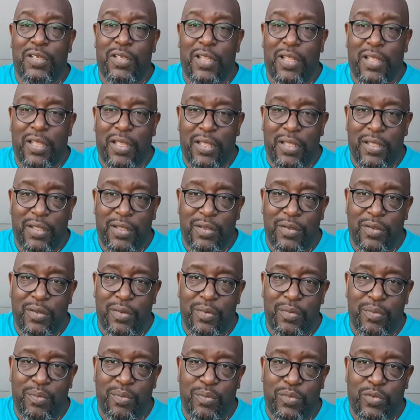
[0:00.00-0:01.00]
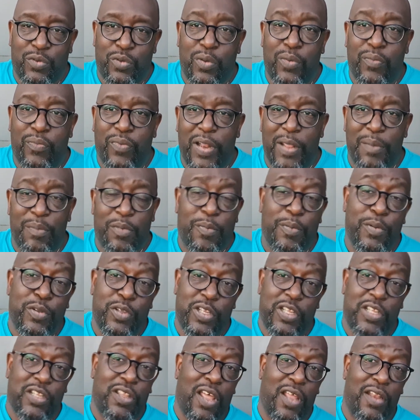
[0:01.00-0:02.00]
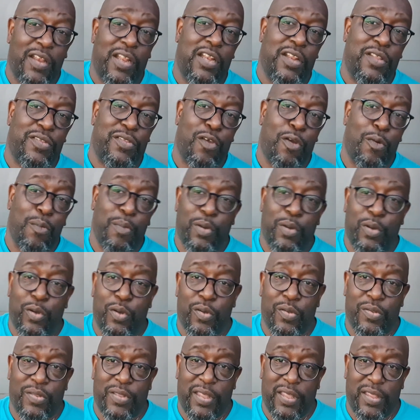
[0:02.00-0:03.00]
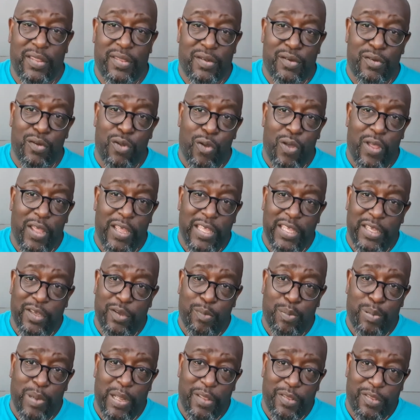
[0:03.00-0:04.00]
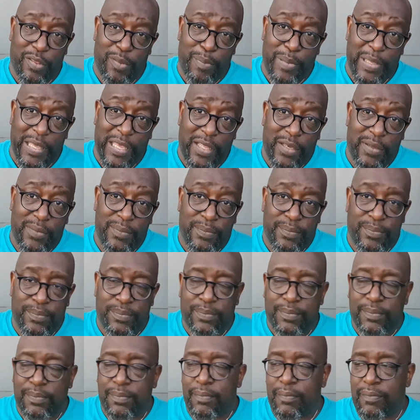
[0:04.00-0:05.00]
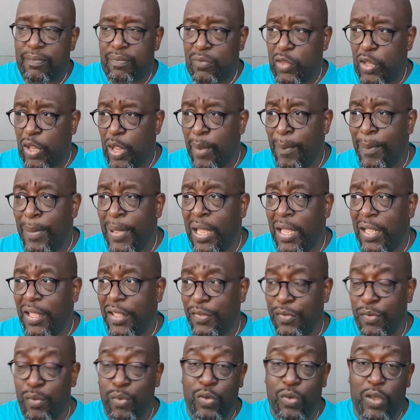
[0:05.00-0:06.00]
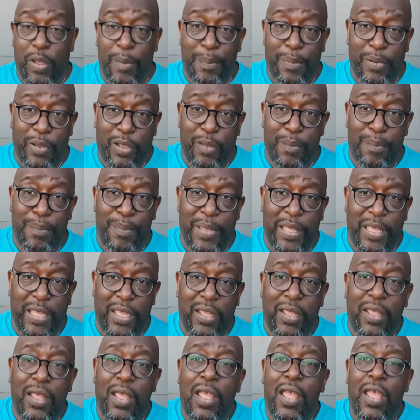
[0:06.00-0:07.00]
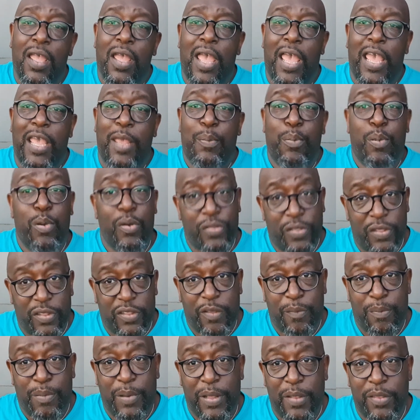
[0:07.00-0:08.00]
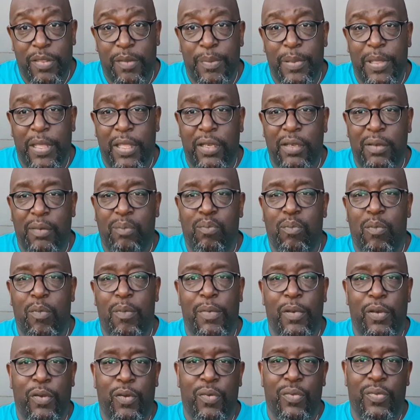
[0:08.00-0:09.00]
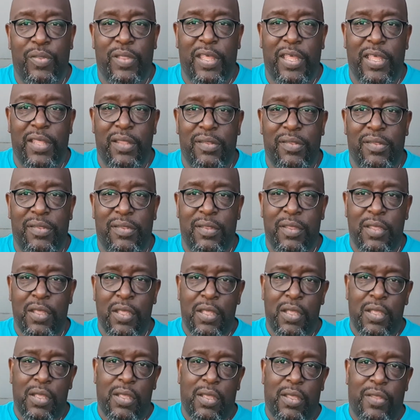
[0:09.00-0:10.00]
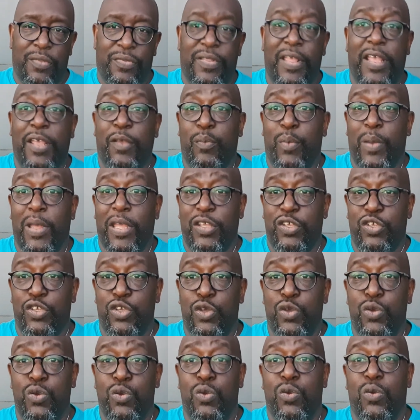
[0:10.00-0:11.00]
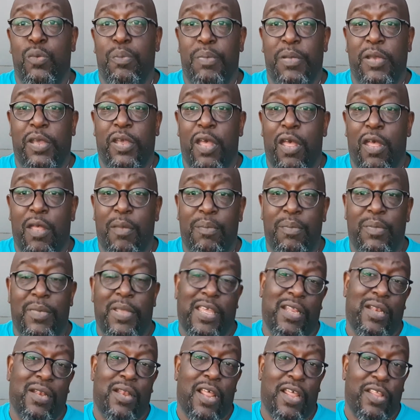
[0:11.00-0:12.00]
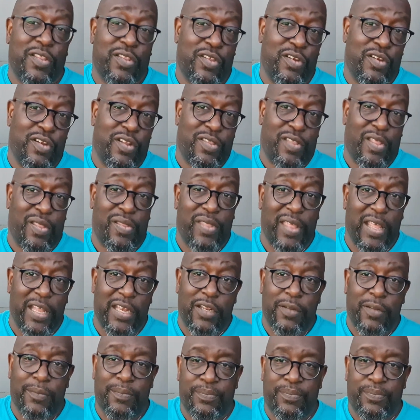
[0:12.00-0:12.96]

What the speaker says: the twin flame, especially in the dark night of the soul, because it's not a good place to be in. But it's all can be a positive place to be in, because it's a state where you become enlightened, as I said,